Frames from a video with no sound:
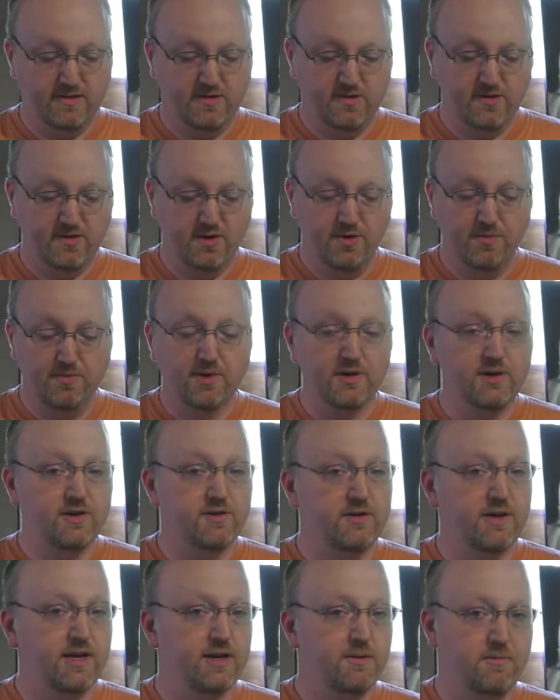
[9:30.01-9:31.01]
super
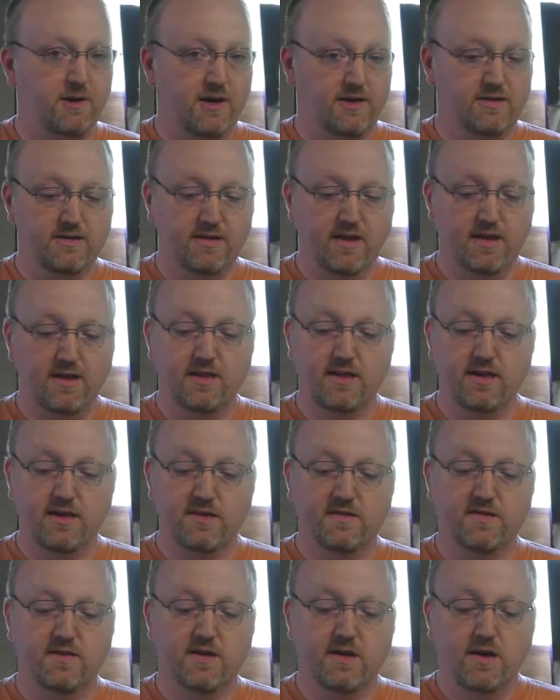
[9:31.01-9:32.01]
unique pens like
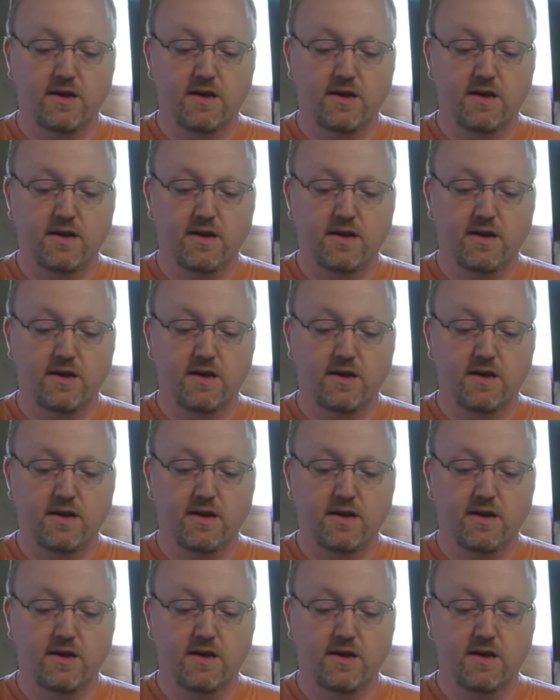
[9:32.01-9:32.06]
this,